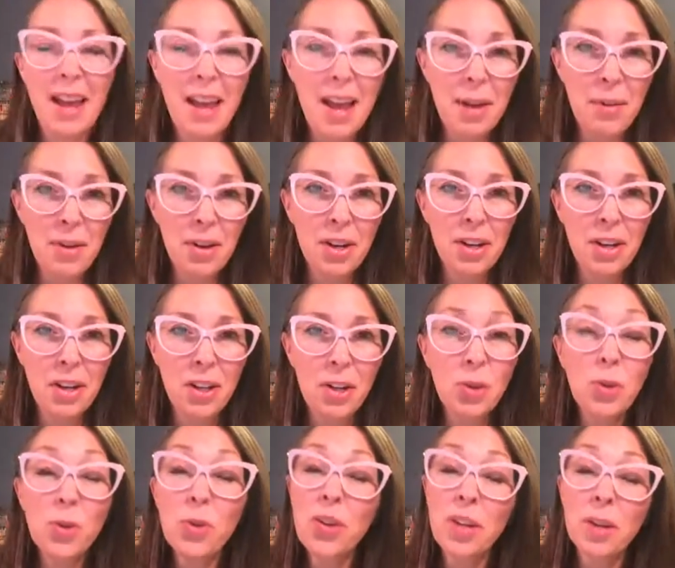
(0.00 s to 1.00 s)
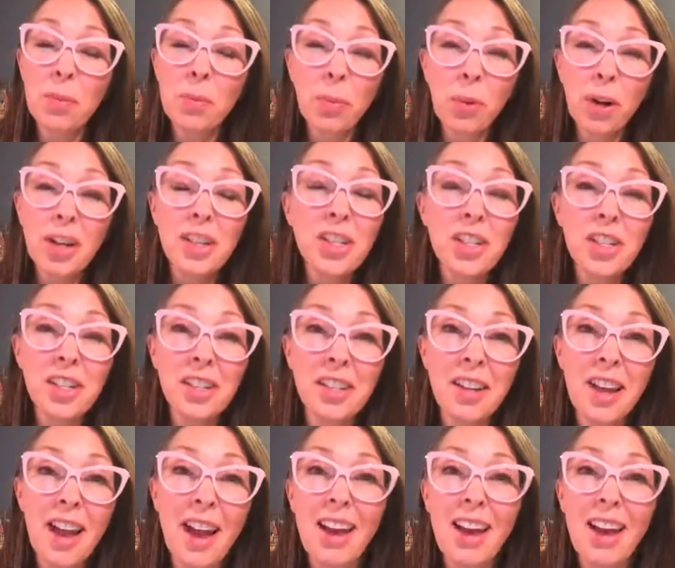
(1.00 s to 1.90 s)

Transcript: and used impression